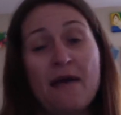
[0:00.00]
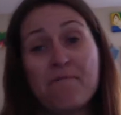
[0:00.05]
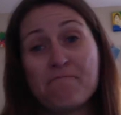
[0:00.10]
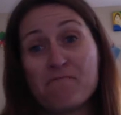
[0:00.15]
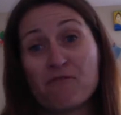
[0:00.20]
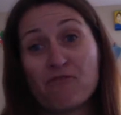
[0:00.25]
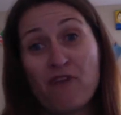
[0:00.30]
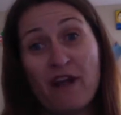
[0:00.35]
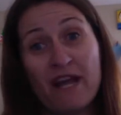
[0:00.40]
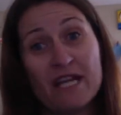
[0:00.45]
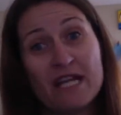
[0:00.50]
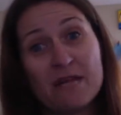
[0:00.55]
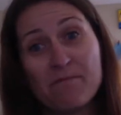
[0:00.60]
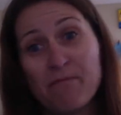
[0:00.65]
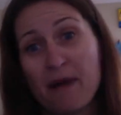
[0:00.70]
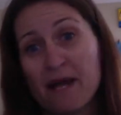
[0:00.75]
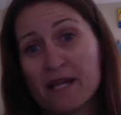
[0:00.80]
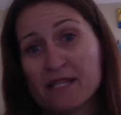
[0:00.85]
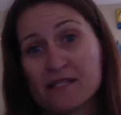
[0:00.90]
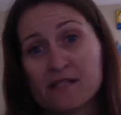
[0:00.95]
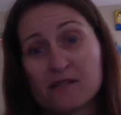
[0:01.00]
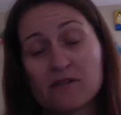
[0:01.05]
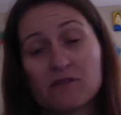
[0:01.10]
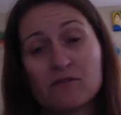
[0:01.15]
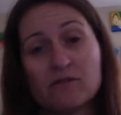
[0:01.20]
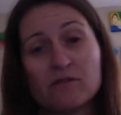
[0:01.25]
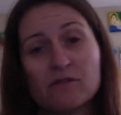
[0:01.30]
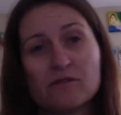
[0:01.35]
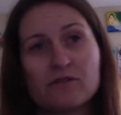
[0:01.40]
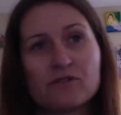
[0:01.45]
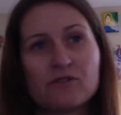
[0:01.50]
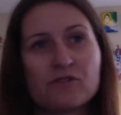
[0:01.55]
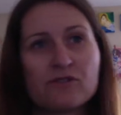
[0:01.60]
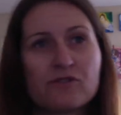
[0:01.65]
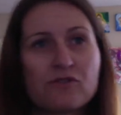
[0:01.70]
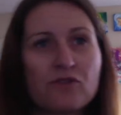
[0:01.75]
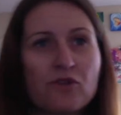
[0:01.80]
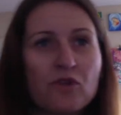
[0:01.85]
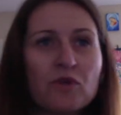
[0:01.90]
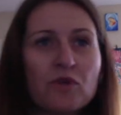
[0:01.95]
Riding bicycles or
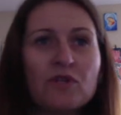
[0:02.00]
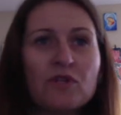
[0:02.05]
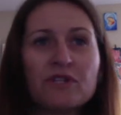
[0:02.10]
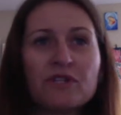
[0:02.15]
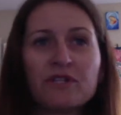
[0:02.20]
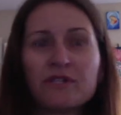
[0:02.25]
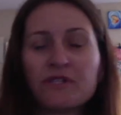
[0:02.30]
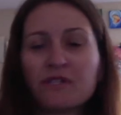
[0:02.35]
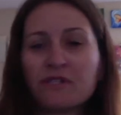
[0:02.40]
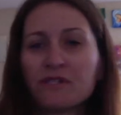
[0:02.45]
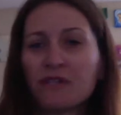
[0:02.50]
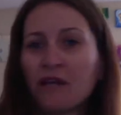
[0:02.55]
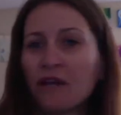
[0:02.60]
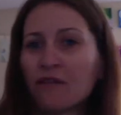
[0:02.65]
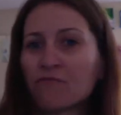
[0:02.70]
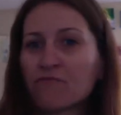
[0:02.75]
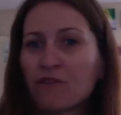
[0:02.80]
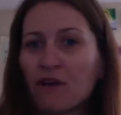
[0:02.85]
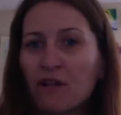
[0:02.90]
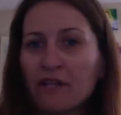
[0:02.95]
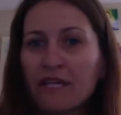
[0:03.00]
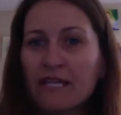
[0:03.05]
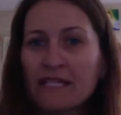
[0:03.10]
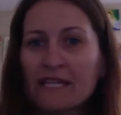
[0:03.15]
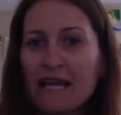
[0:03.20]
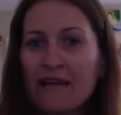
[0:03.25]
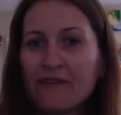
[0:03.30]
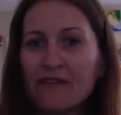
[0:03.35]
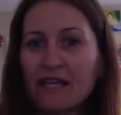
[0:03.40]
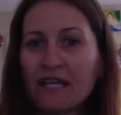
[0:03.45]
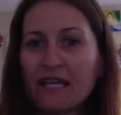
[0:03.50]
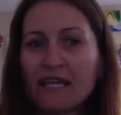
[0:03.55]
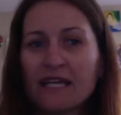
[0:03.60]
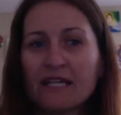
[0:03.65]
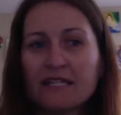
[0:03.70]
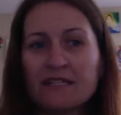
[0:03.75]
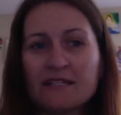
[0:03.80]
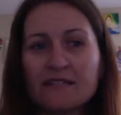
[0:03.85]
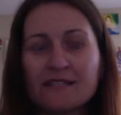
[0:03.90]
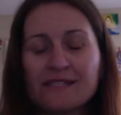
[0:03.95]
scooters, rolling down the
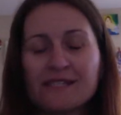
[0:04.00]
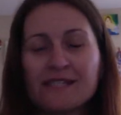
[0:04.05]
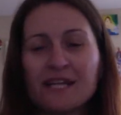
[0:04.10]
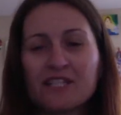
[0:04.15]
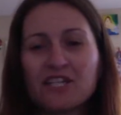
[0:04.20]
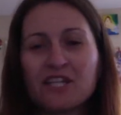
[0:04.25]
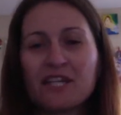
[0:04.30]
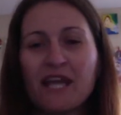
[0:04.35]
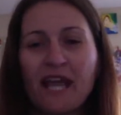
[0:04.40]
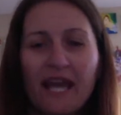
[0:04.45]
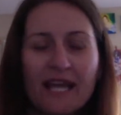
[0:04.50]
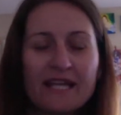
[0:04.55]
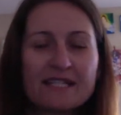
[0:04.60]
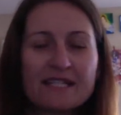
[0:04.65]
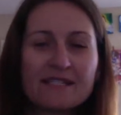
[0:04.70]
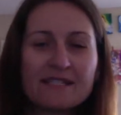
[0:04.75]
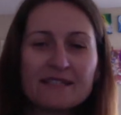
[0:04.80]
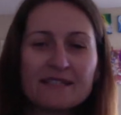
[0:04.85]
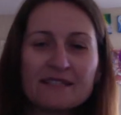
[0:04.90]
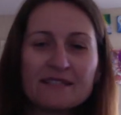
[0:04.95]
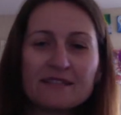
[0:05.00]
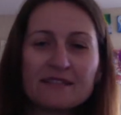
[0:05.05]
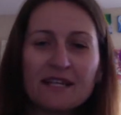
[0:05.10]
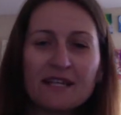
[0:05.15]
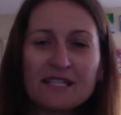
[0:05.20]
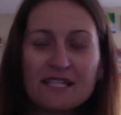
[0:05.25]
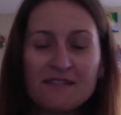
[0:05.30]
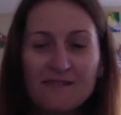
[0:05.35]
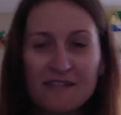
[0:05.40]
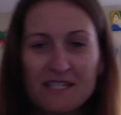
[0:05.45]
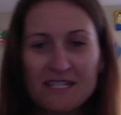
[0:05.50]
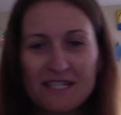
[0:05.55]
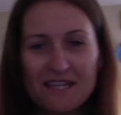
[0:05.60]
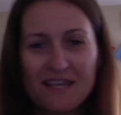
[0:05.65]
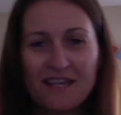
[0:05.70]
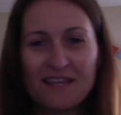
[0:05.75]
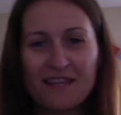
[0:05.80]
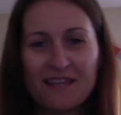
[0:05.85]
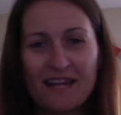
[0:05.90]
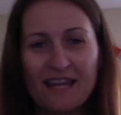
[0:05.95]
hill, such an excellent
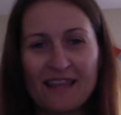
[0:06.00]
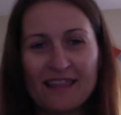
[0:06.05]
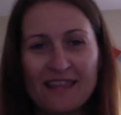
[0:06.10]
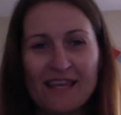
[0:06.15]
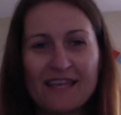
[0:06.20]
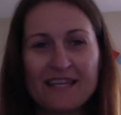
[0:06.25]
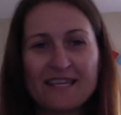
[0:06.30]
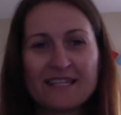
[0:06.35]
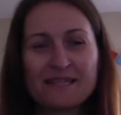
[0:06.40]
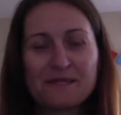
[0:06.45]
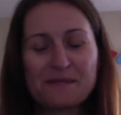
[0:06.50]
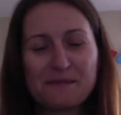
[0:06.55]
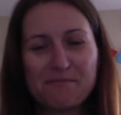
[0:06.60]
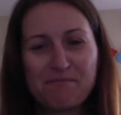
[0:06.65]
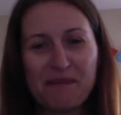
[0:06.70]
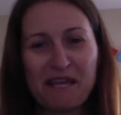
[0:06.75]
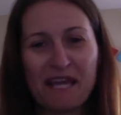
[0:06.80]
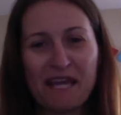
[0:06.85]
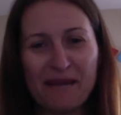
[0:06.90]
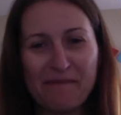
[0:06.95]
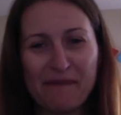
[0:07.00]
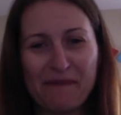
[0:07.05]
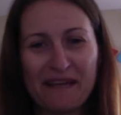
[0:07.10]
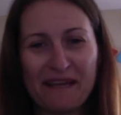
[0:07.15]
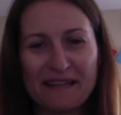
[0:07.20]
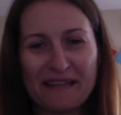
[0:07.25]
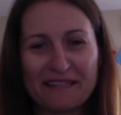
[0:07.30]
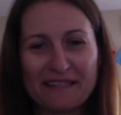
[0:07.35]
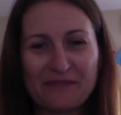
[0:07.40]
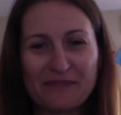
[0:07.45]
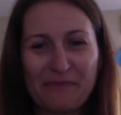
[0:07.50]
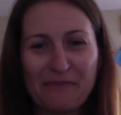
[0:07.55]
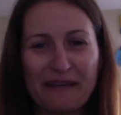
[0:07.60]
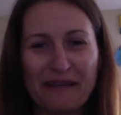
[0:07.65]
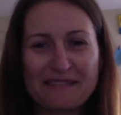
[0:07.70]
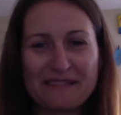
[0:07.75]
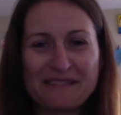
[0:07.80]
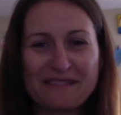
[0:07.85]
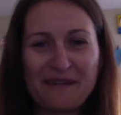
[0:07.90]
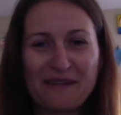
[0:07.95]
activity that I think is becoming a little
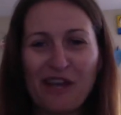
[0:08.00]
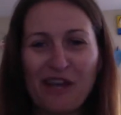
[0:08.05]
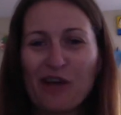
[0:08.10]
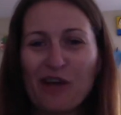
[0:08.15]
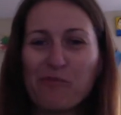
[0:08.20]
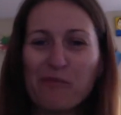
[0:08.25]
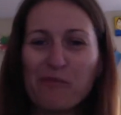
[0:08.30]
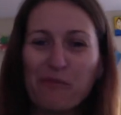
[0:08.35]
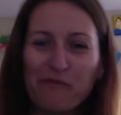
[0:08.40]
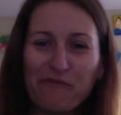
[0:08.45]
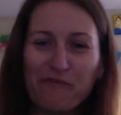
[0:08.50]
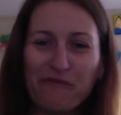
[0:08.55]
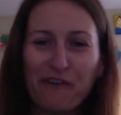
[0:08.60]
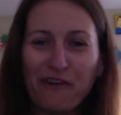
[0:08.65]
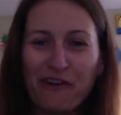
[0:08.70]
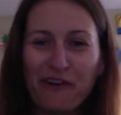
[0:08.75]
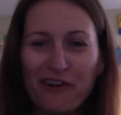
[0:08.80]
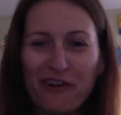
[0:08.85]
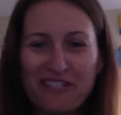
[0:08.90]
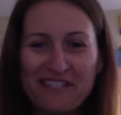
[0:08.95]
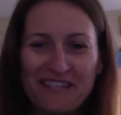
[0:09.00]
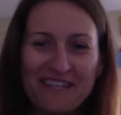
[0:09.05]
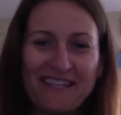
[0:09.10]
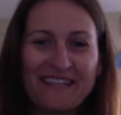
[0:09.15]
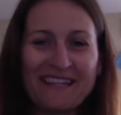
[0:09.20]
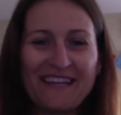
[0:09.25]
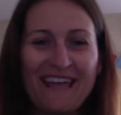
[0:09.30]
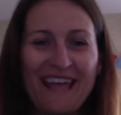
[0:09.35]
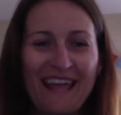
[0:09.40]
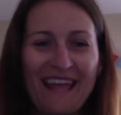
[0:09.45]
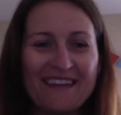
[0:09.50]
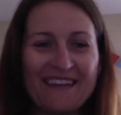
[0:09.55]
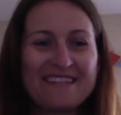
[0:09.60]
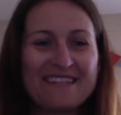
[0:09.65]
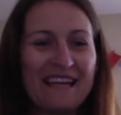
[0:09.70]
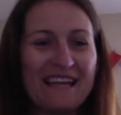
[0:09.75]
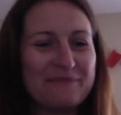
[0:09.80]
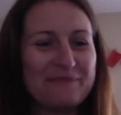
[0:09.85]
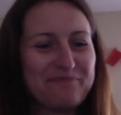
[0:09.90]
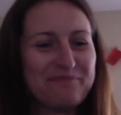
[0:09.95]
bit forgotten.
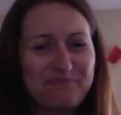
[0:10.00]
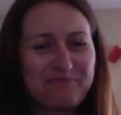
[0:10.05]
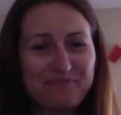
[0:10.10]
And